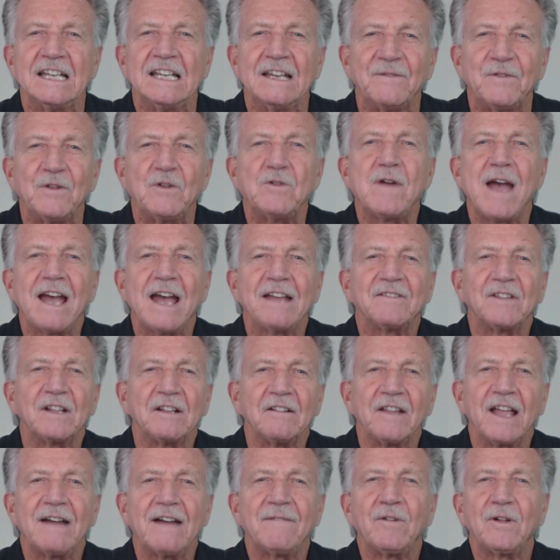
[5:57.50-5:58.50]
if you had
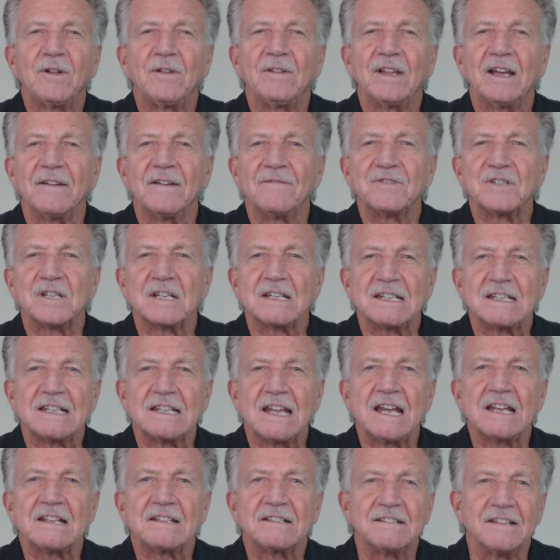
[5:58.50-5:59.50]
the level of
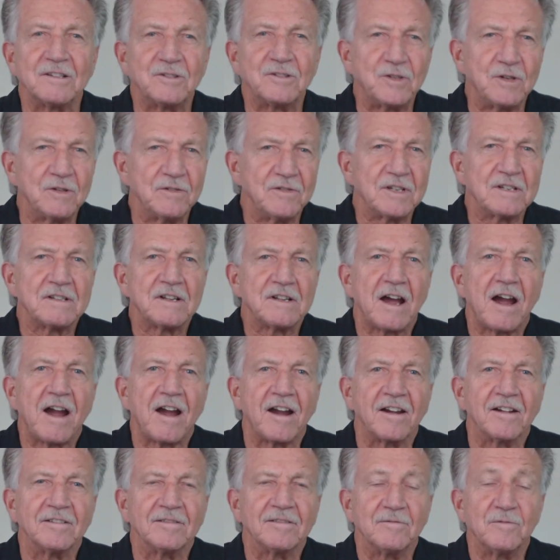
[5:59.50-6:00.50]
success that you
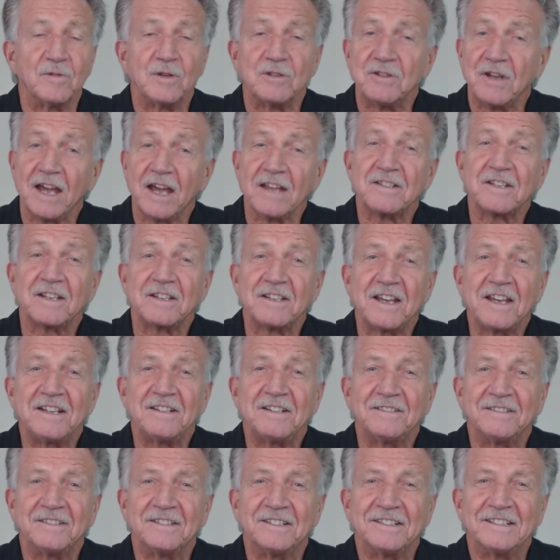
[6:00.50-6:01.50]
desire, would you
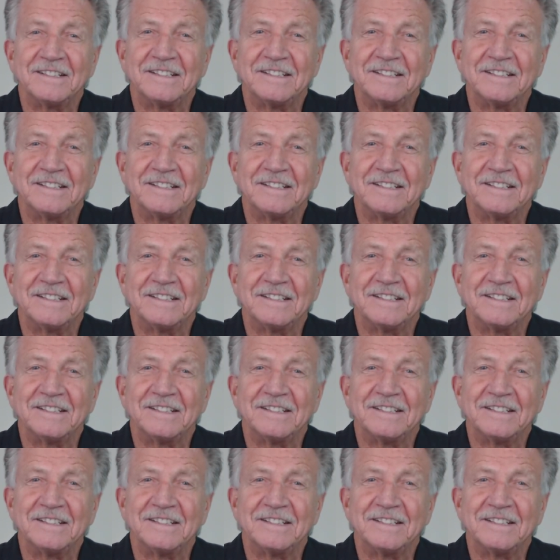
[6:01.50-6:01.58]
hesitate?